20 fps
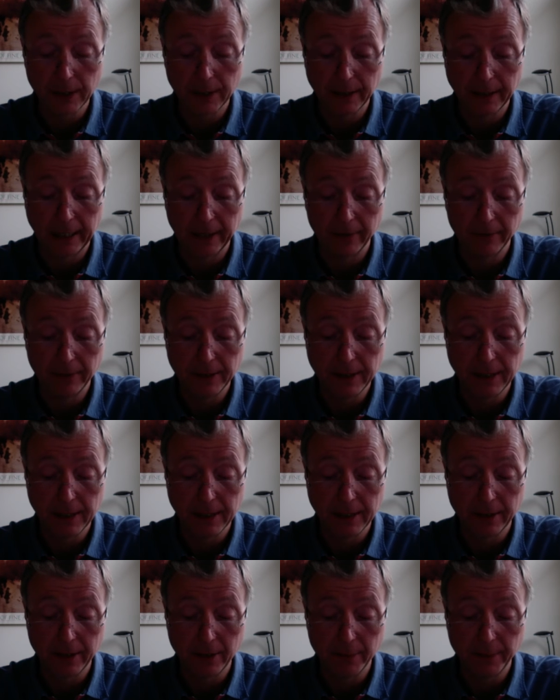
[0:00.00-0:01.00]
And now this
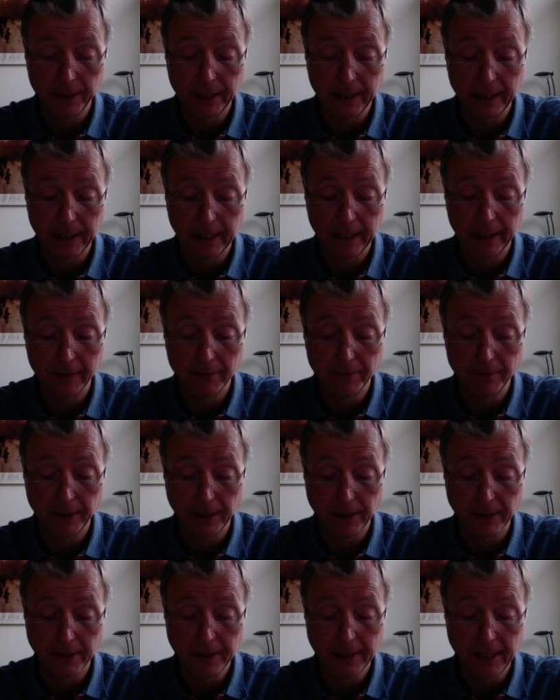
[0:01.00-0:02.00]
is going to be in
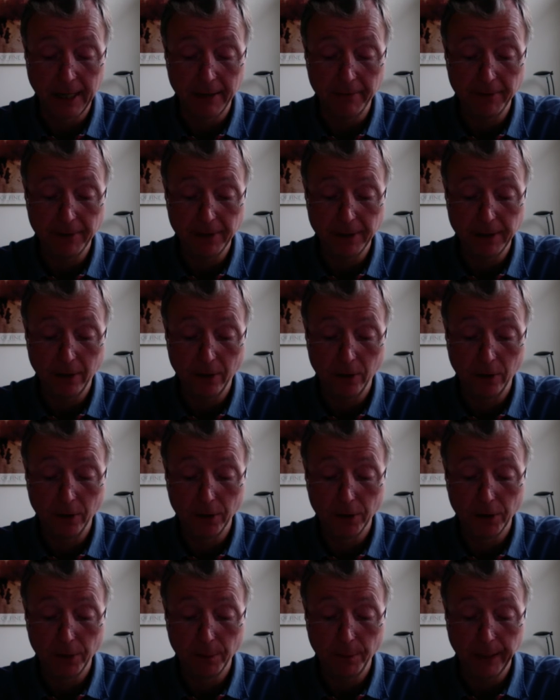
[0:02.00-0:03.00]
figure 7
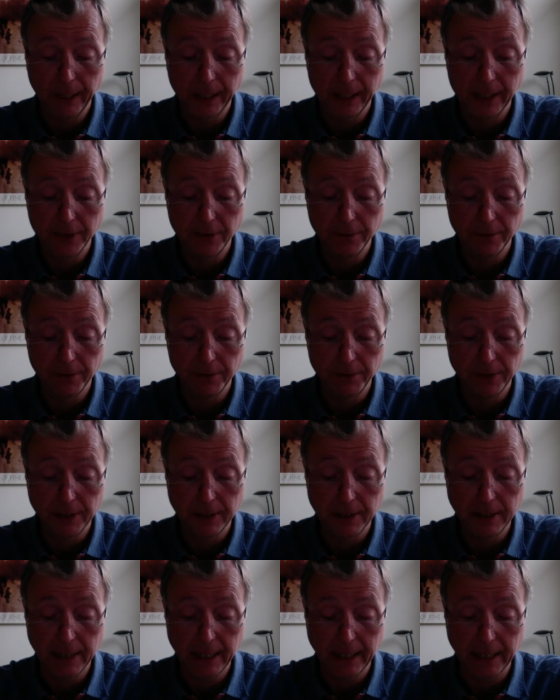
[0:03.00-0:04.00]
on page
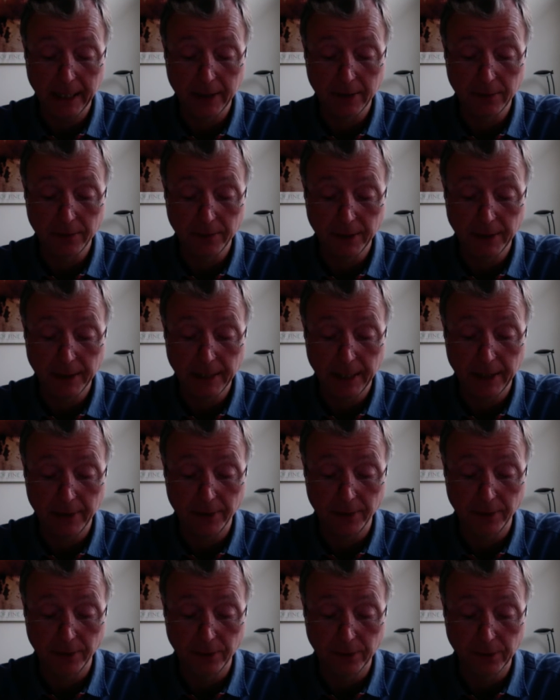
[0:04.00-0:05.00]
56 for the
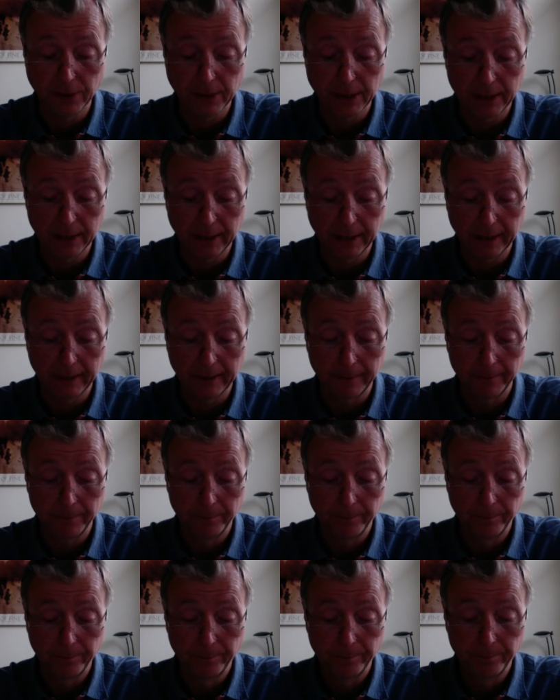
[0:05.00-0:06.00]
tetrachords, I think.
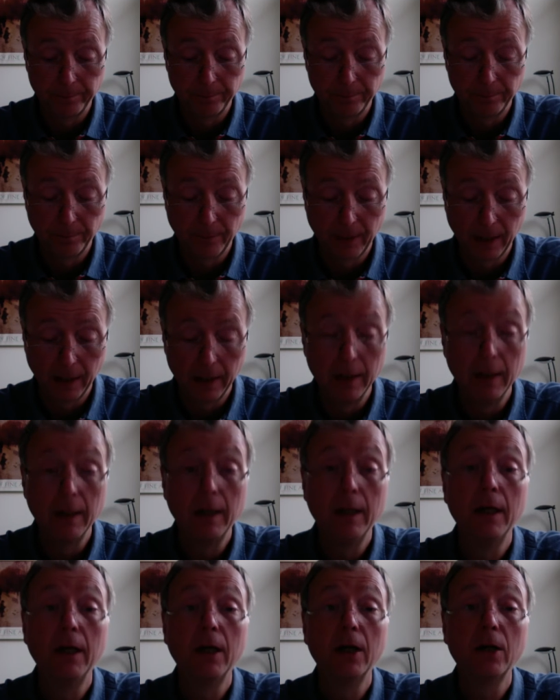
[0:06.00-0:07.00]

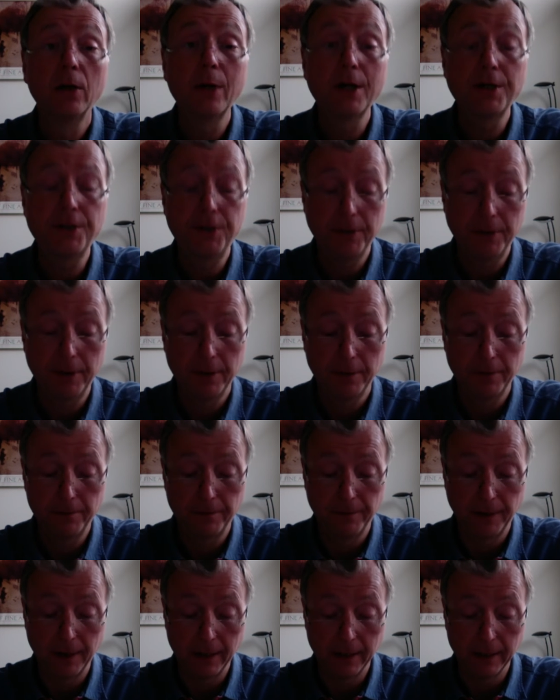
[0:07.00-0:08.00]
Question
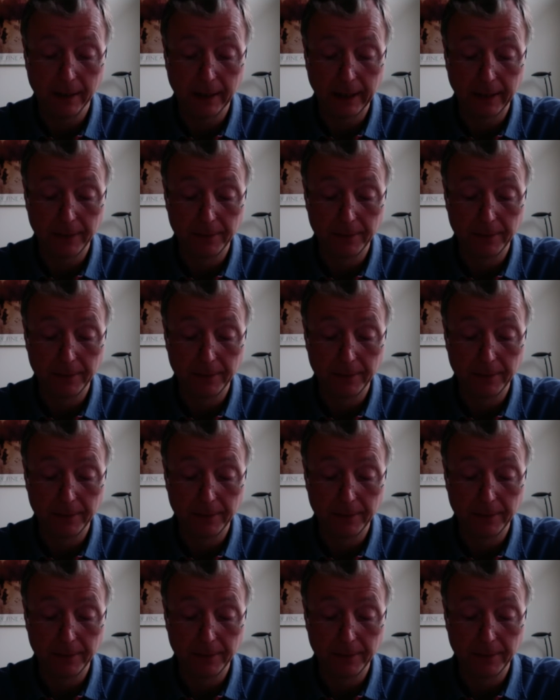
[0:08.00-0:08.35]
5.